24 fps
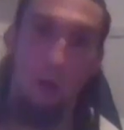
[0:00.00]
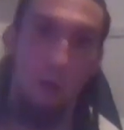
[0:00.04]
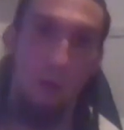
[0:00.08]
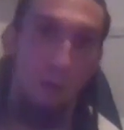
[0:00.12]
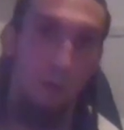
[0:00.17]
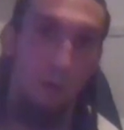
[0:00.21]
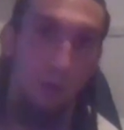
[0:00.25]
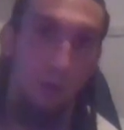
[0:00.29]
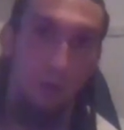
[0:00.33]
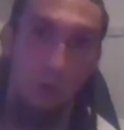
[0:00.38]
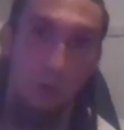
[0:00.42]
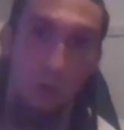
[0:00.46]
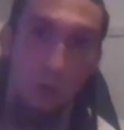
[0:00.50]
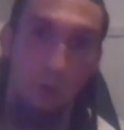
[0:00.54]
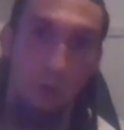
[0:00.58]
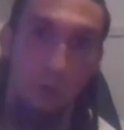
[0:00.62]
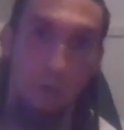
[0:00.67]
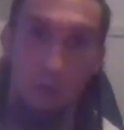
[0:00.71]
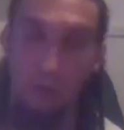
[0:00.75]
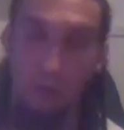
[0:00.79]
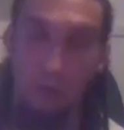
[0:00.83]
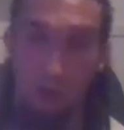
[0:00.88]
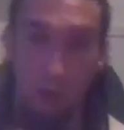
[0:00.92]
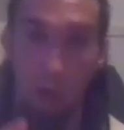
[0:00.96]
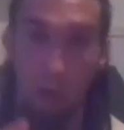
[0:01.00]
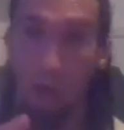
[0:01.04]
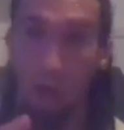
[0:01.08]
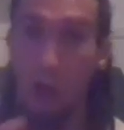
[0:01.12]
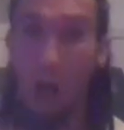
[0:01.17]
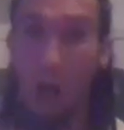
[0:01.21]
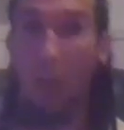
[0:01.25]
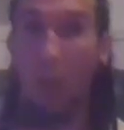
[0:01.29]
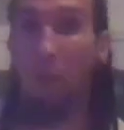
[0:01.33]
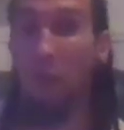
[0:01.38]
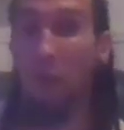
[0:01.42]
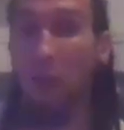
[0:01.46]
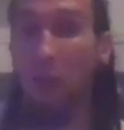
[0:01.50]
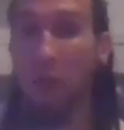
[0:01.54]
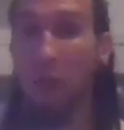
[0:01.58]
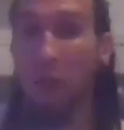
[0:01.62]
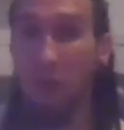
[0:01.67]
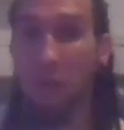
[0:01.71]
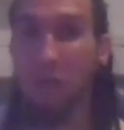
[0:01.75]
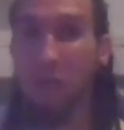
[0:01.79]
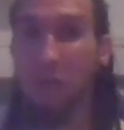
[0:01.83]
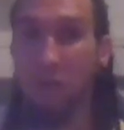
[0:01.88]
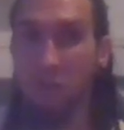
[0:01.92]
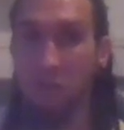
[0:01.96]
the, the a lot of it
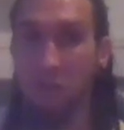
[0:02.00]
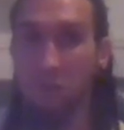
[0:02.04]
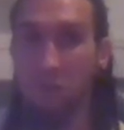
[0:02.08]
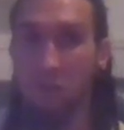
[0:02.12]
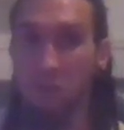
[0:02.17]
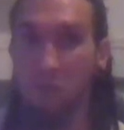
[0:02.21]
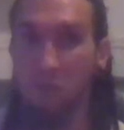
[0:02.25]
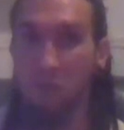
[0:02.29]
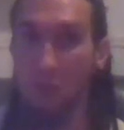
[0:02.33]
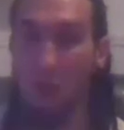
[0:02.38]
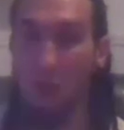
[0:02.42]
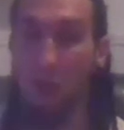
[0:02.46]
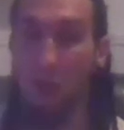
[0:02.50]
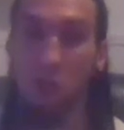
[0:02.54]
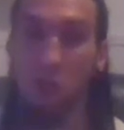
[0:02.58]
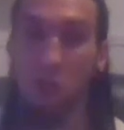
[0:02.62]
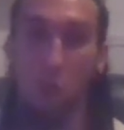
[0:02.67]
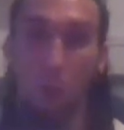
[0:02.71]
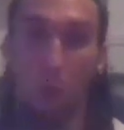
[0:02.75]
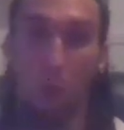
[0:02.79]
is it's super